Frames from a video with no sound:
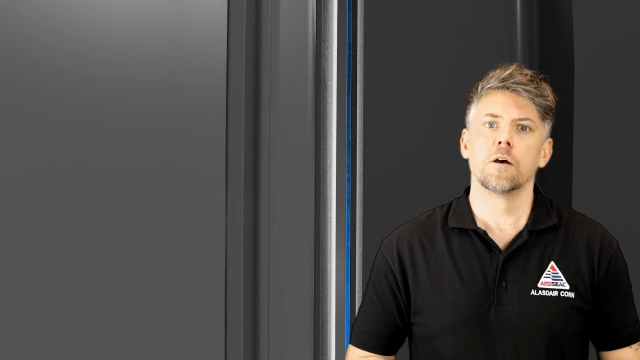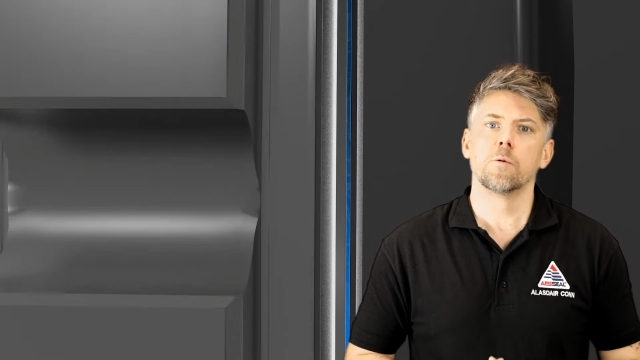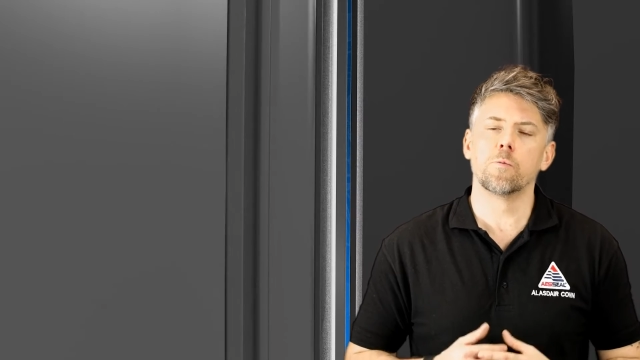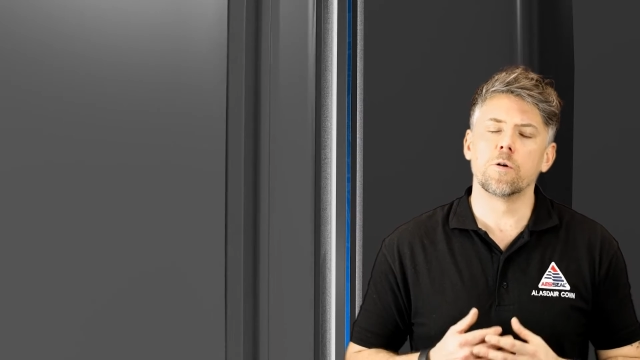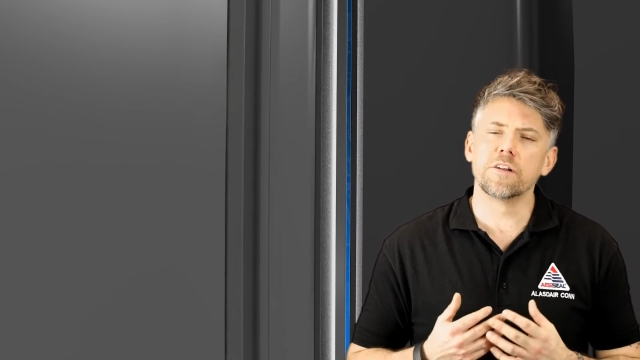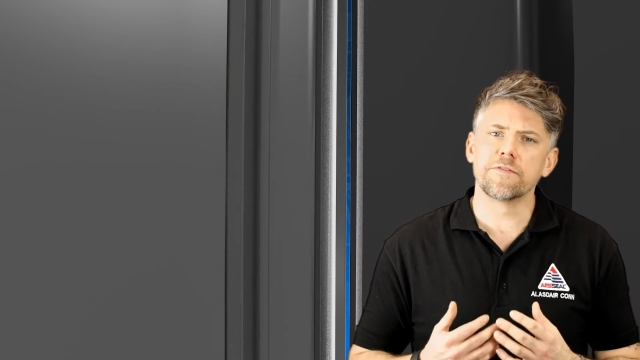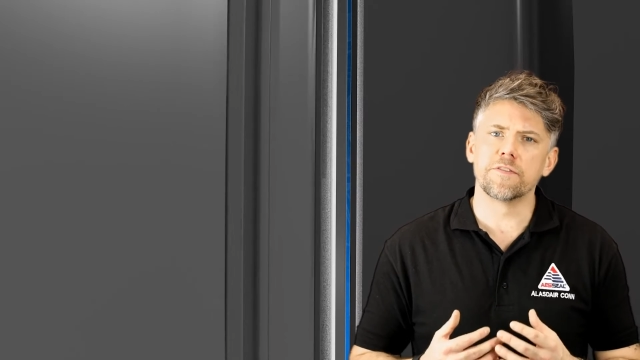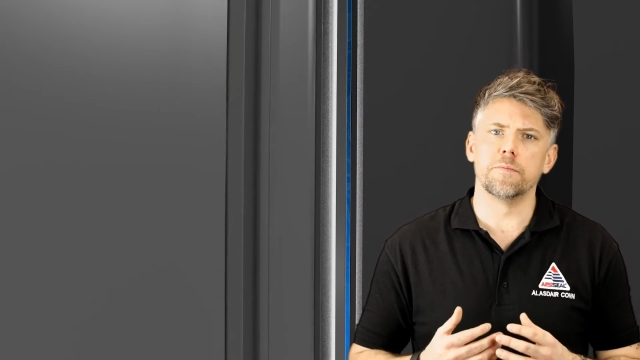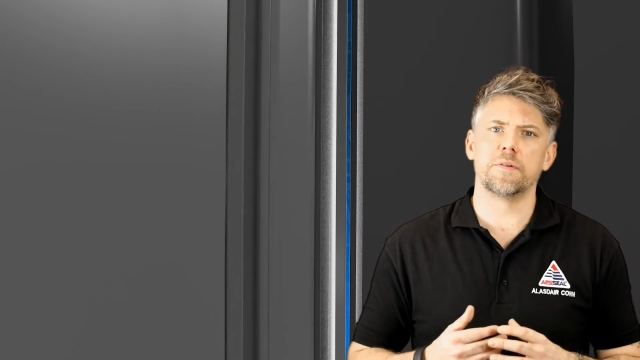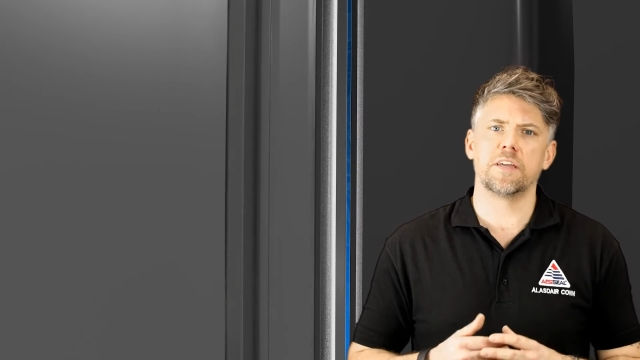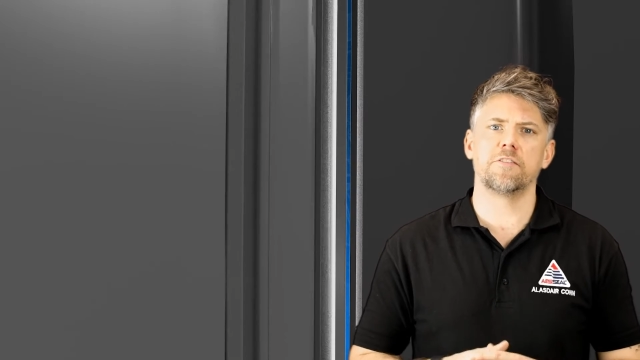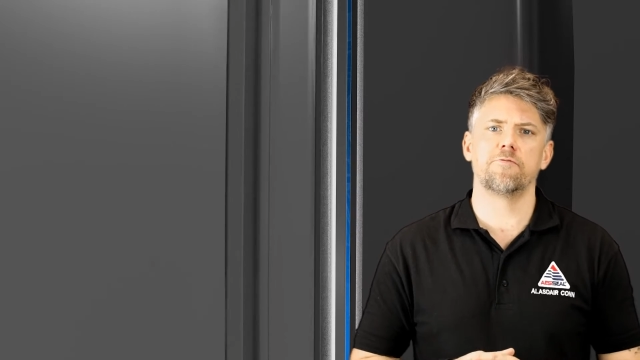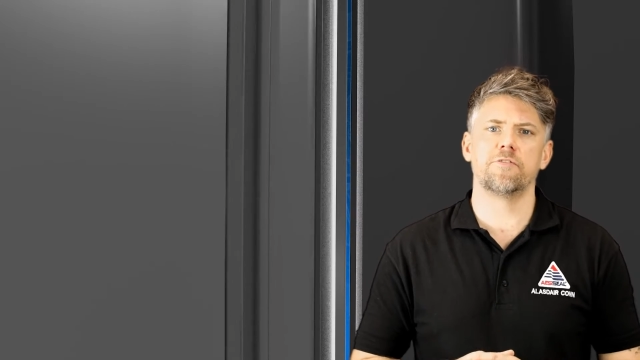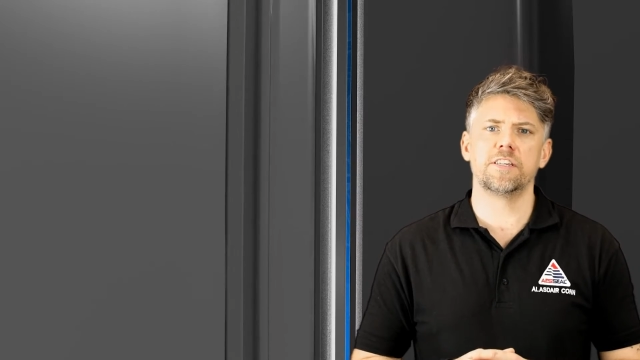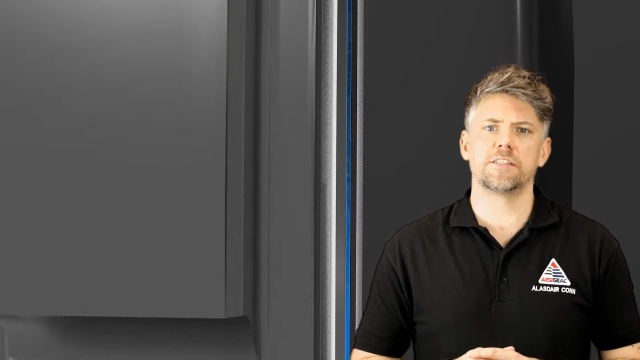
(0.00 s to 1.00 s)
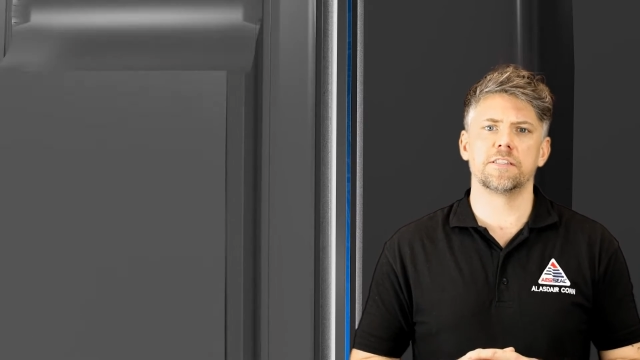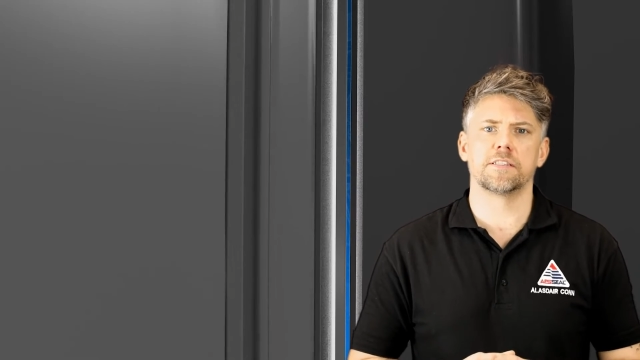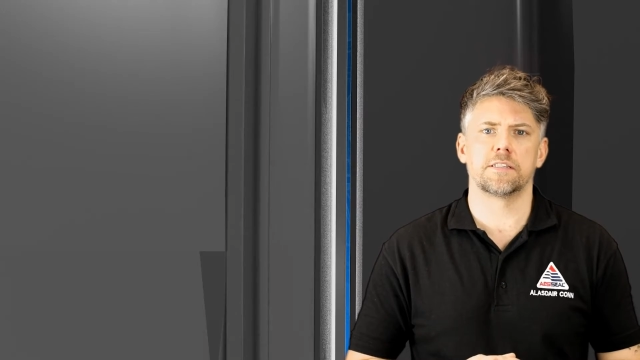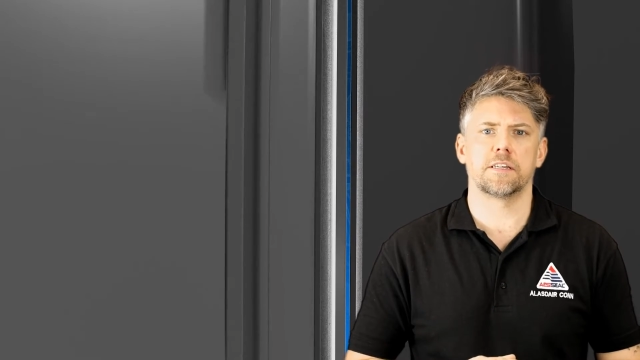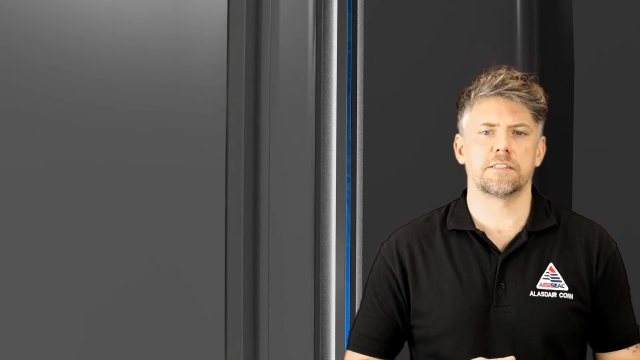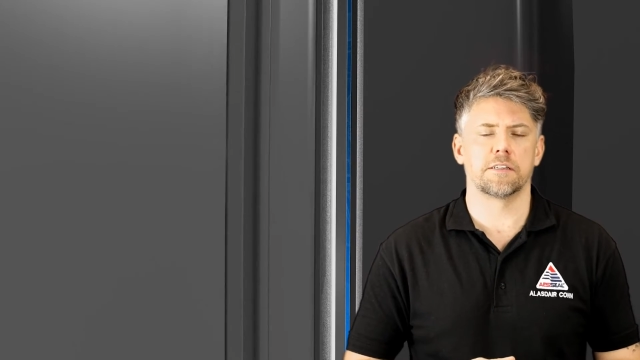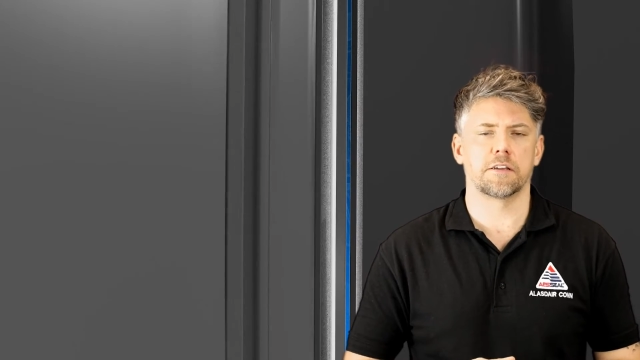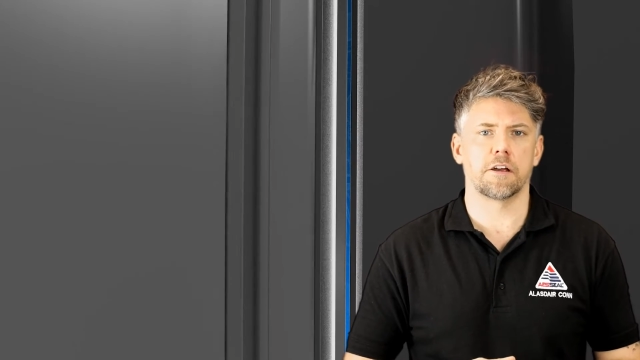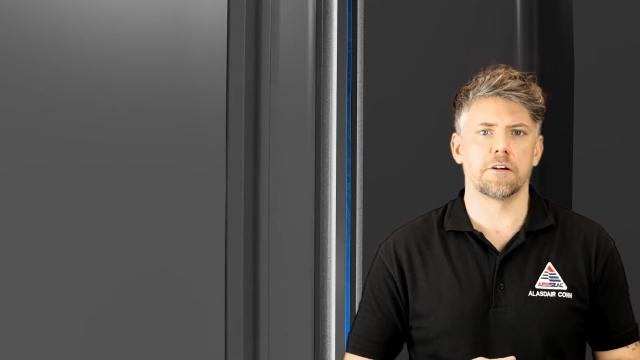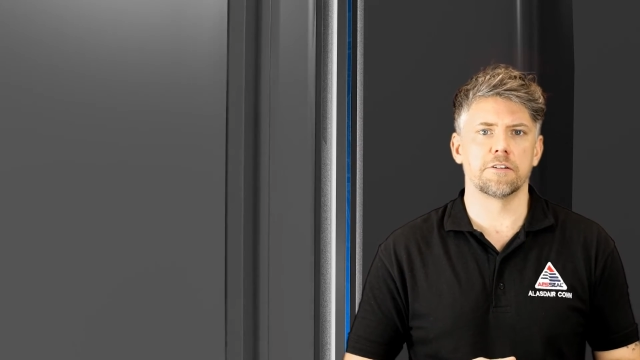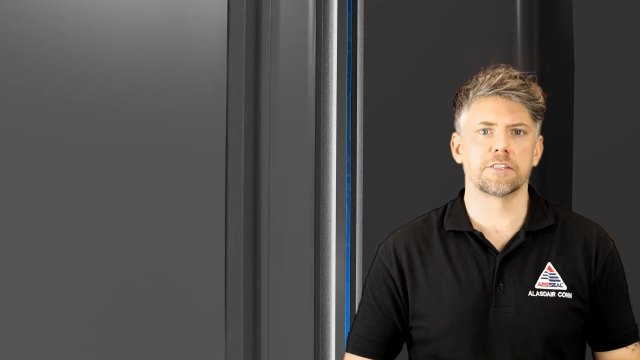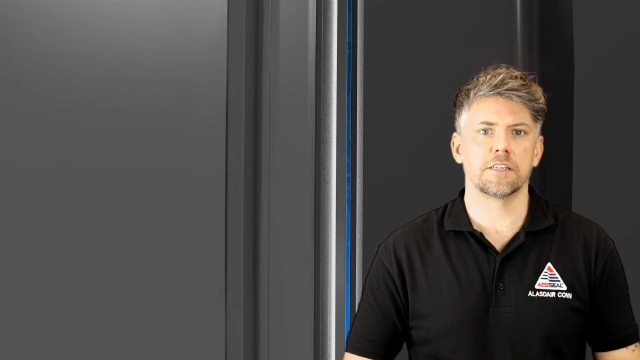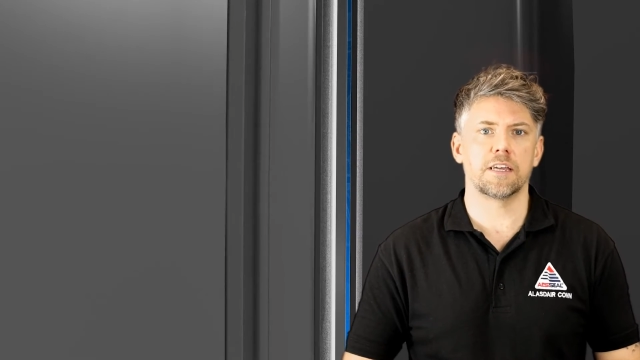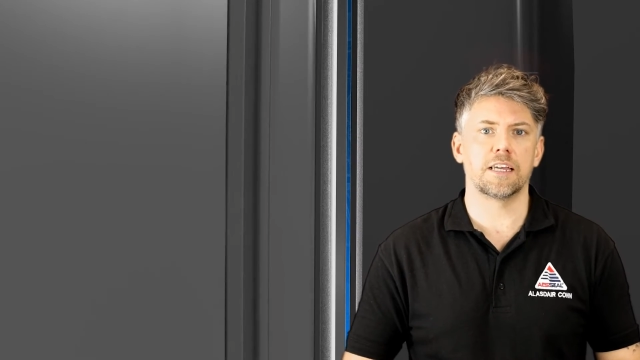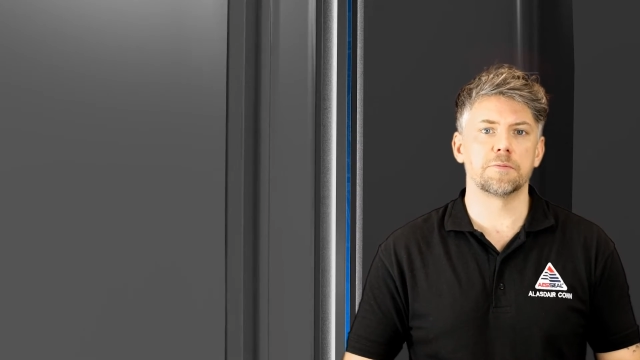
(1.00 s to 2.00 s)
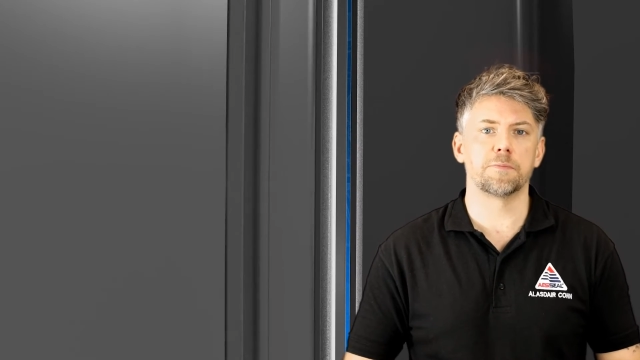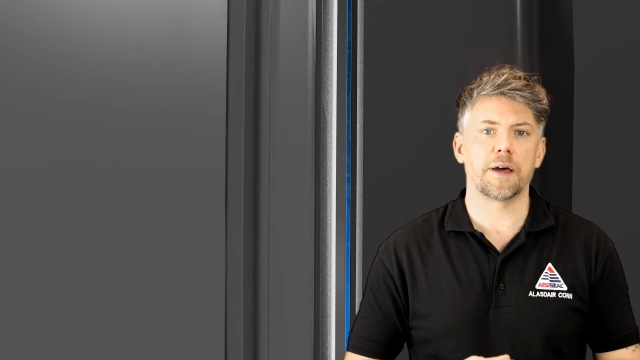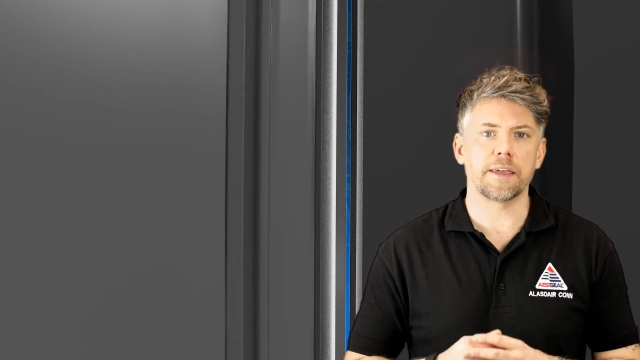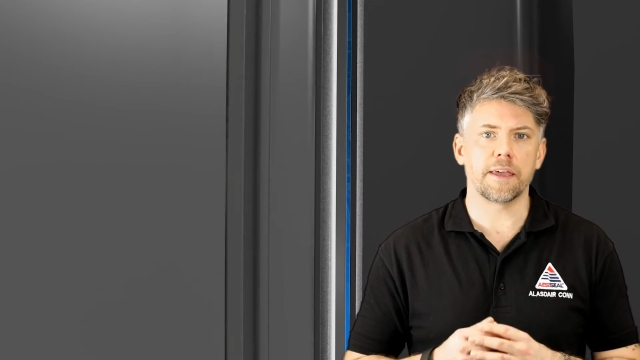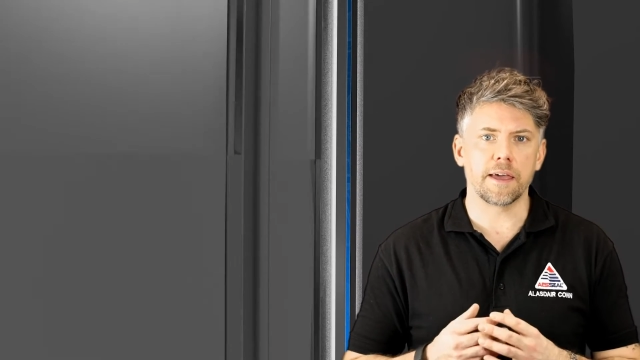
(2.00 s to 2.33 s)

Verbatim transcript: One of the main reasons this occurs is by